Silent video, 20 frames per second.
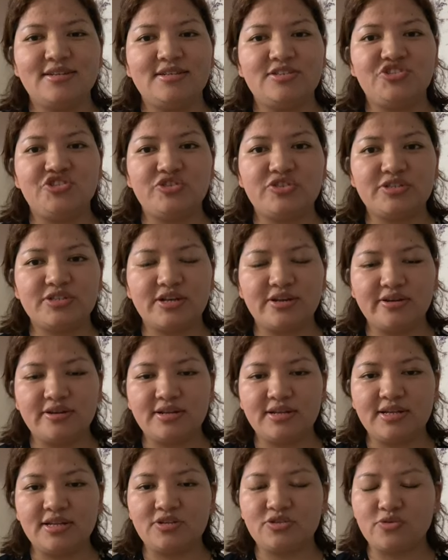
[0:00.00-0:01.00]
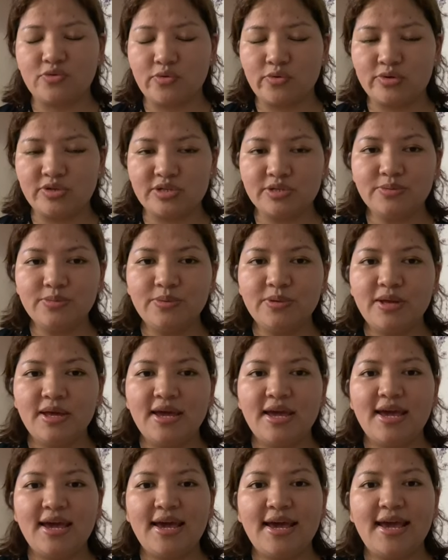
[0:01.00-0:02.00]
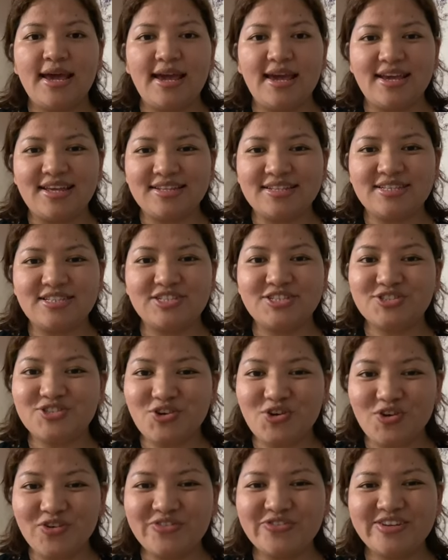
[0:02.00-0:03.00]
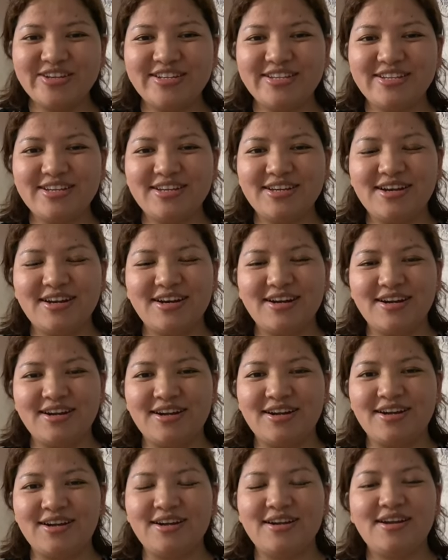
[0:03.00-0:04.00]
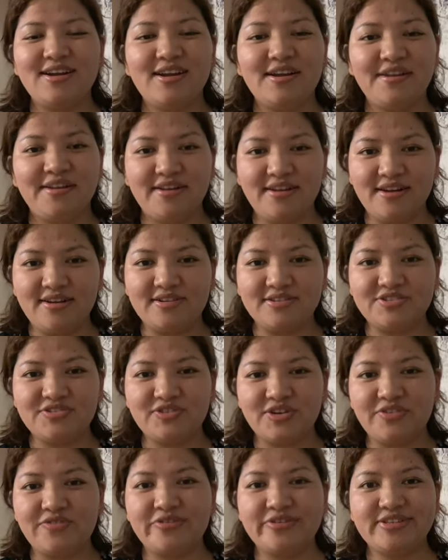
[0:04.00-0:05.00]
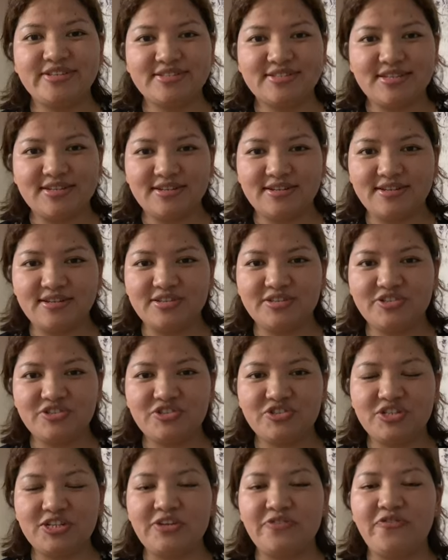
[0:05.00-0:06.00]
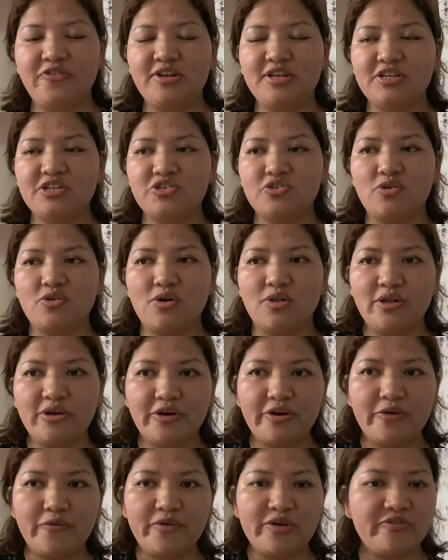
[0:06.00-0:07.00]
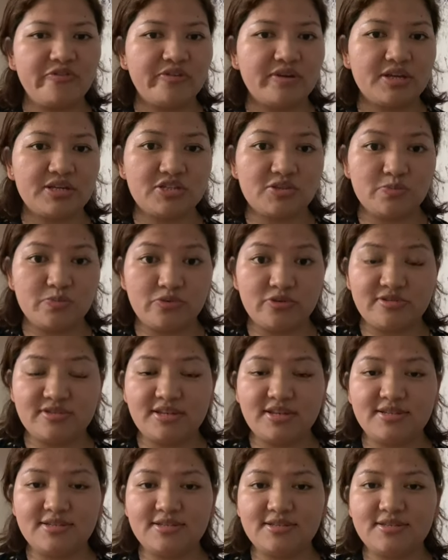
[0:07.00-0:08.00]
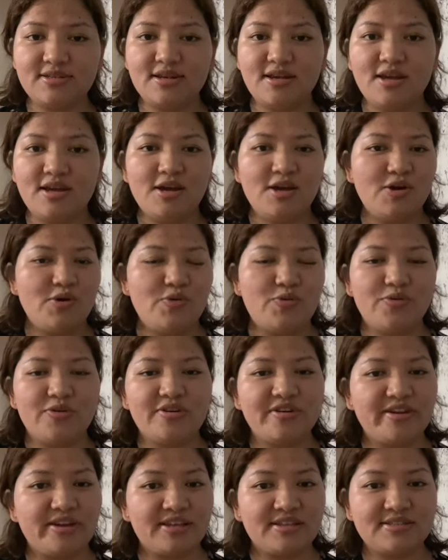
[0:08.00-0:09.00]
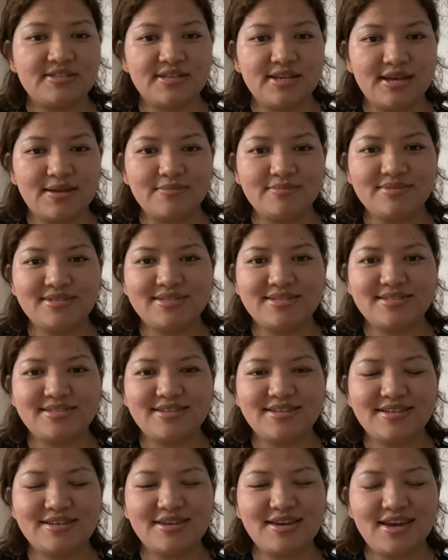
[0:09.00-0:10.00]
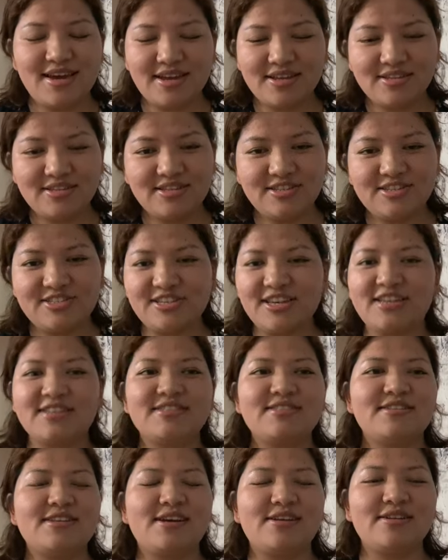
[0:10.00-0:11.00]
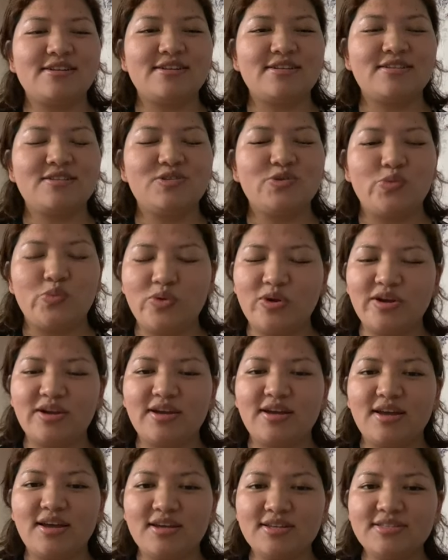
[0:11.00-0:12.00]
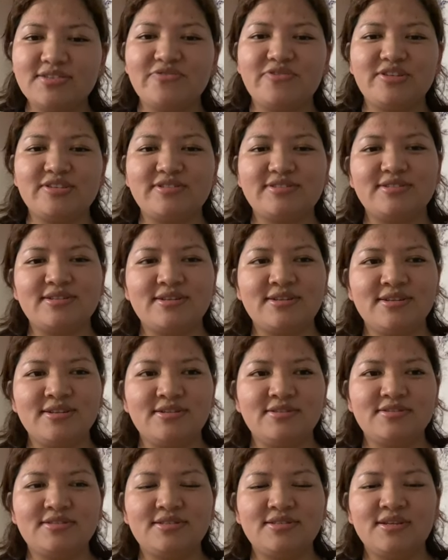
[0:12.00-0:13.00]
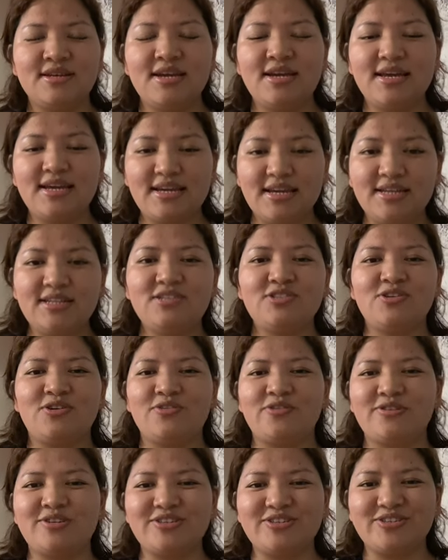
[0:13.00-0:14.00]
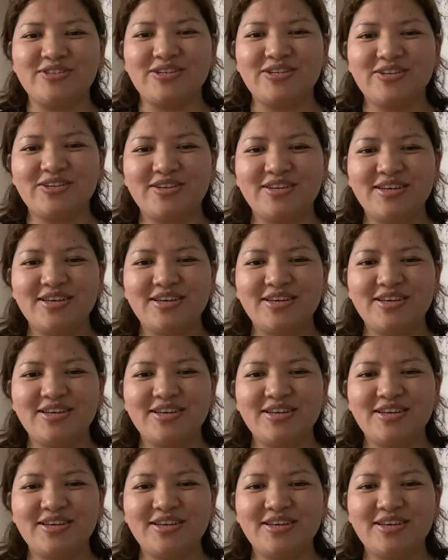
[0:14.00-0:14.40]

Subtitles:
She's currently in Toronto, and she's already a nurse, a registered nurse. She finished all her verification process, wrote her exams, and she has started to work as a registered nurse in Toronto.